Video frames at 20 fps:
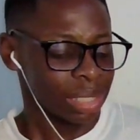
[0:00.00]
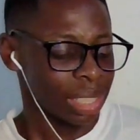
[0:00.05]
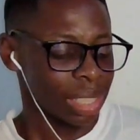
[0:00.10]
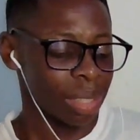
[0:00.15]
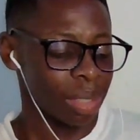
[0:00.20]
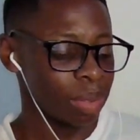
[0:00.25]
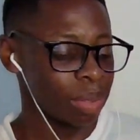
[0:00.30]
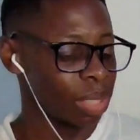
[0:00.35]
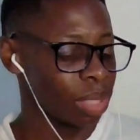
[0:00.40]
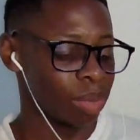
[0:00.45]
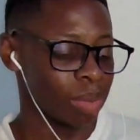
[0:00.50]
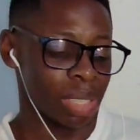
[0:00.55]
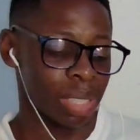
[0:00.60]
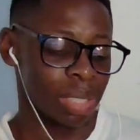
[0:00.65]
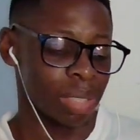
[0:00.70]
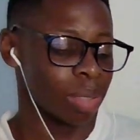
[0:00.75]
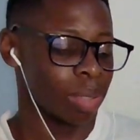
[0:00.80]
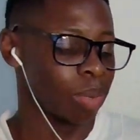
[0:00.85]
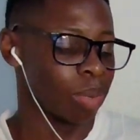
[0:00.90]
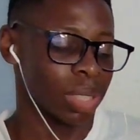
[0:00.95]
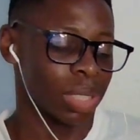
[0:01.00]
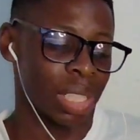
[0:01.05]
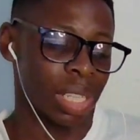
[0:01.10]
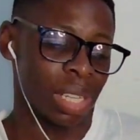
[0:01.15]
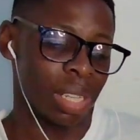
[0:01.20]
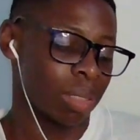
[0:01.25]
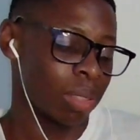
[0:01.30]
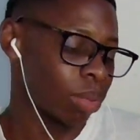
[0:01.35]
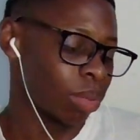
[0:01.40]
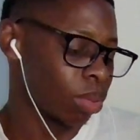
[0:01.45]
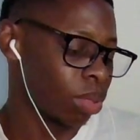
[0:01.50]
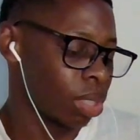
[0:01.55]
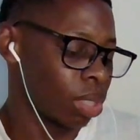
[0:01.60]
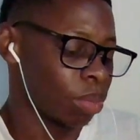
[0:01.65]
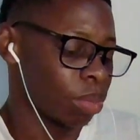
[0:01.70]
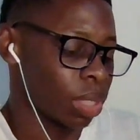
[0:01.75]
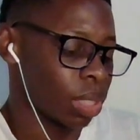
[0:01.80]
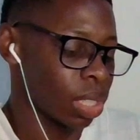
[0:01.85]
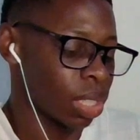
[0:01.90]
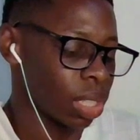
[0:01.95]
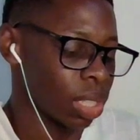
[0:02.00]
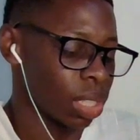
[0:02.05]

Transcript: I don't even want to know what the hell going on, bro.